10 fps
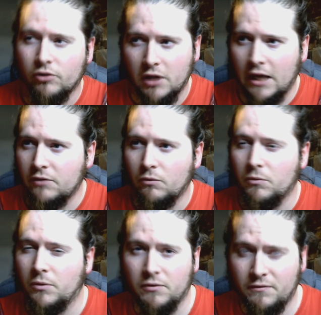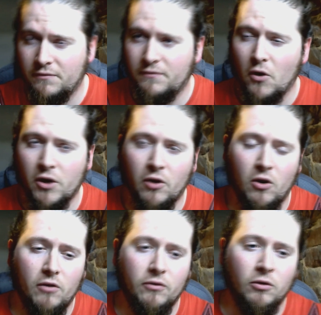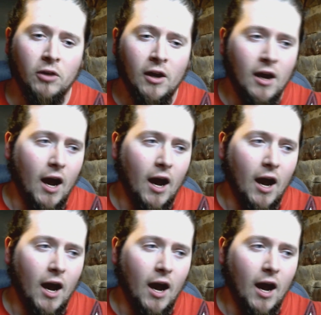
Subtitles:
because the last one was fucking awful.